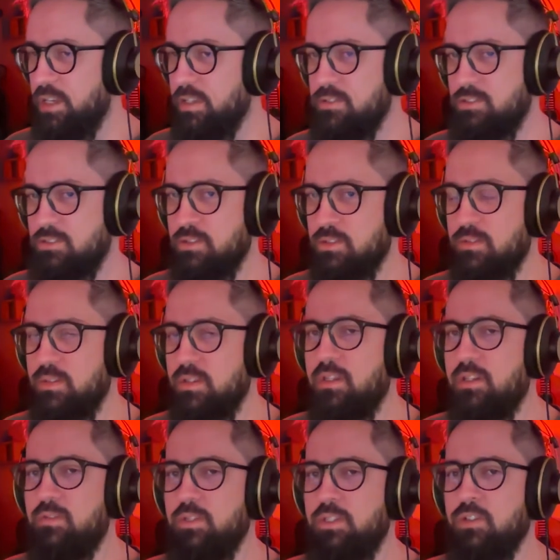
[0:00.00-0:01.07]
So
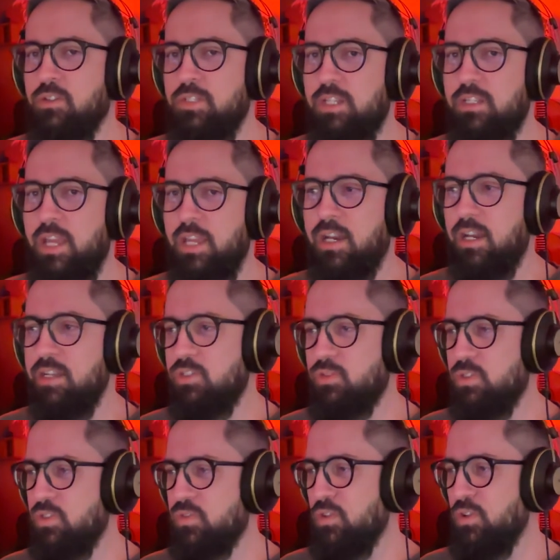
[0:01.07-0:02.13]
we know that A I is
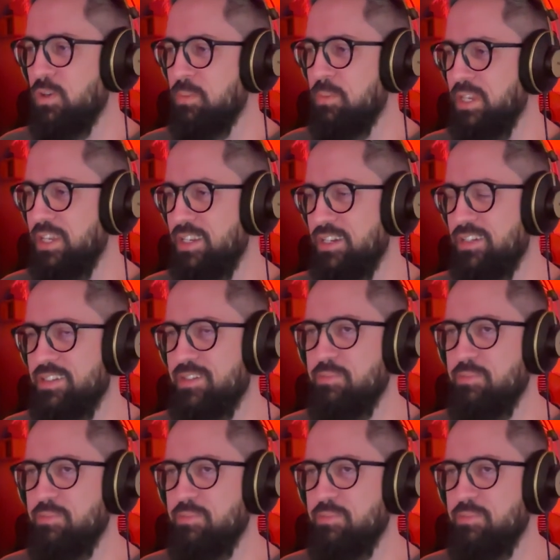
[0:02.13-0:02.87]
transforming uh,